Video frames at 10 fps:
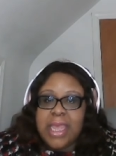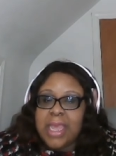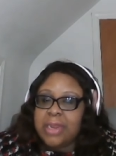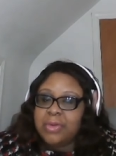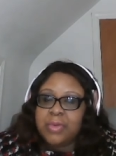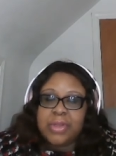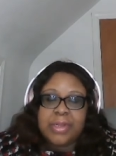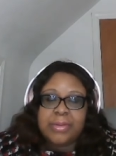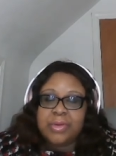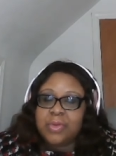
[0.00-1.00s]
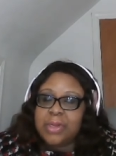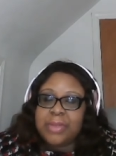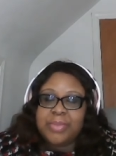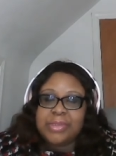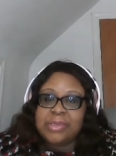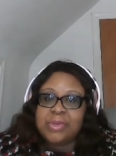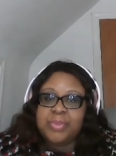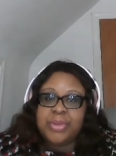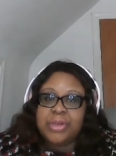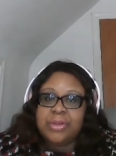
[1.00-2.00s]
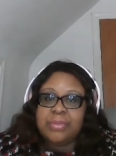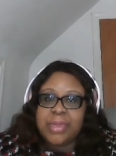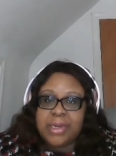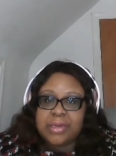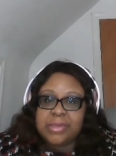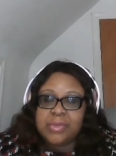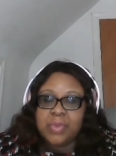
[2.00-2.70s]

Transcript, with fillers: and no other person's opinion matters.